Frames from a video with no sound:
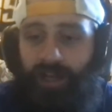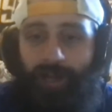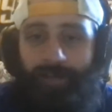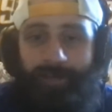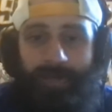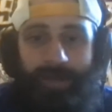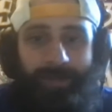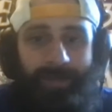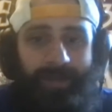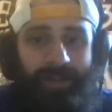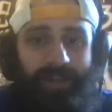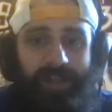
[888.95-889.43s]

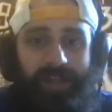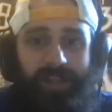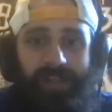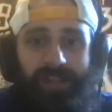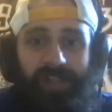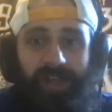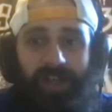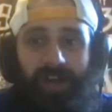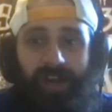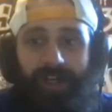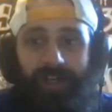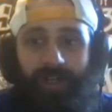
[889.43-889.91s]
Maybe they
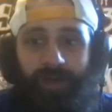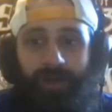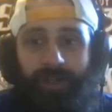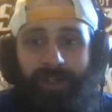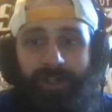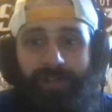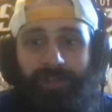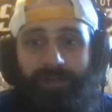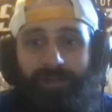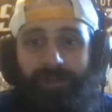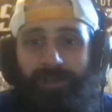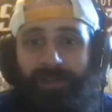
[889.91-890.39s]
saw our
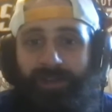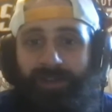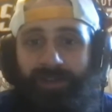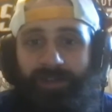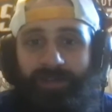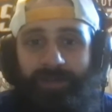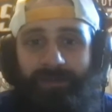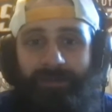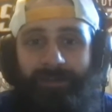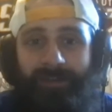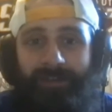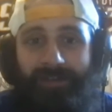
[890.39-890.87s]
tweets from
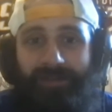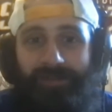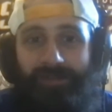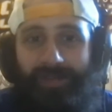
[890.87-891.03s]
yesterday.